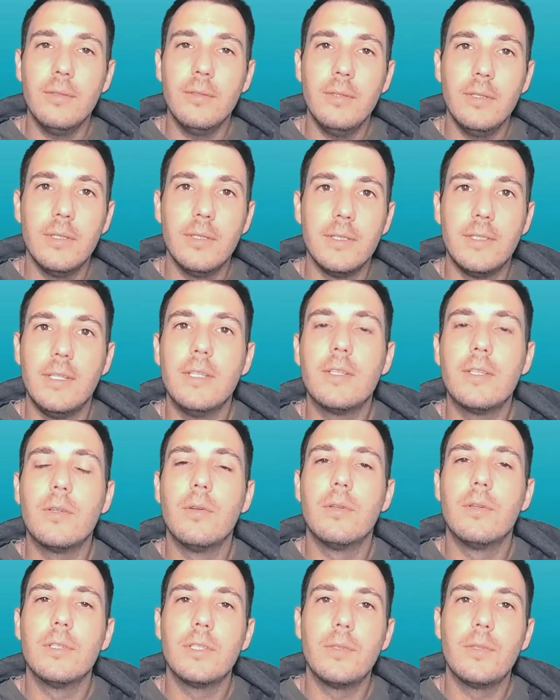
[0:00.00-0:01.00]
this
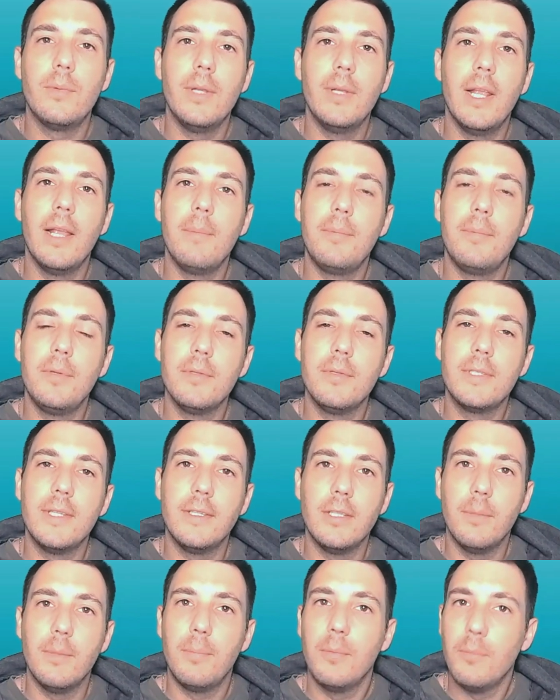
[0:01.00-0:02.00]
course will help you set
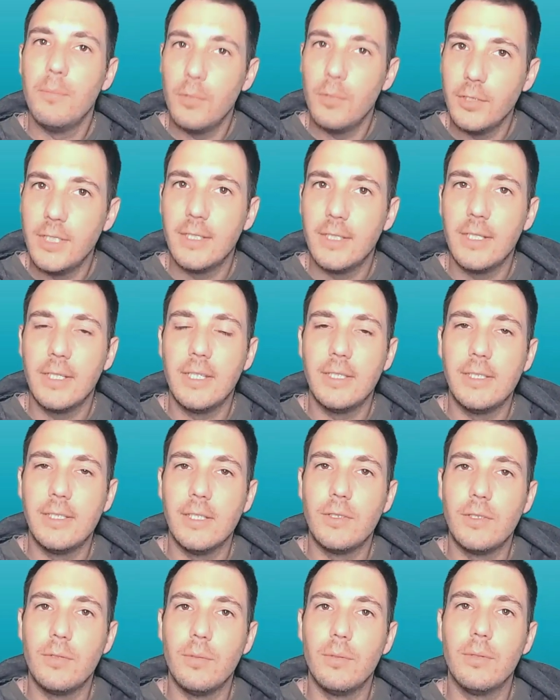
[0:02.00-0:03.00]
up a modern
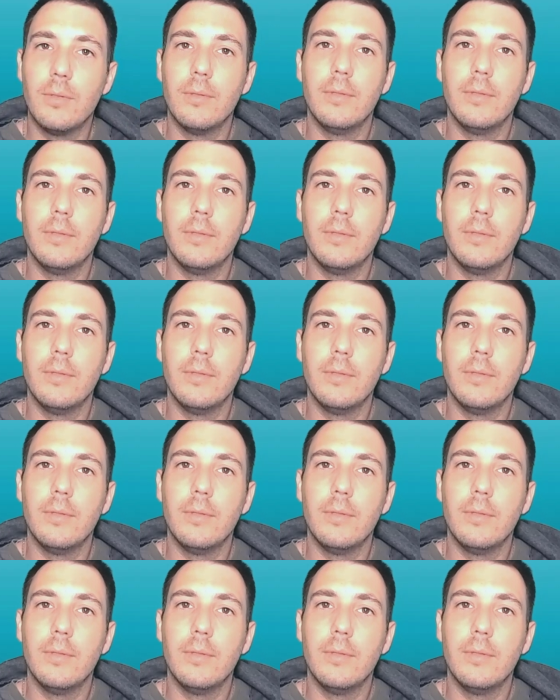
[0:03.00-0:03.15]
architecture,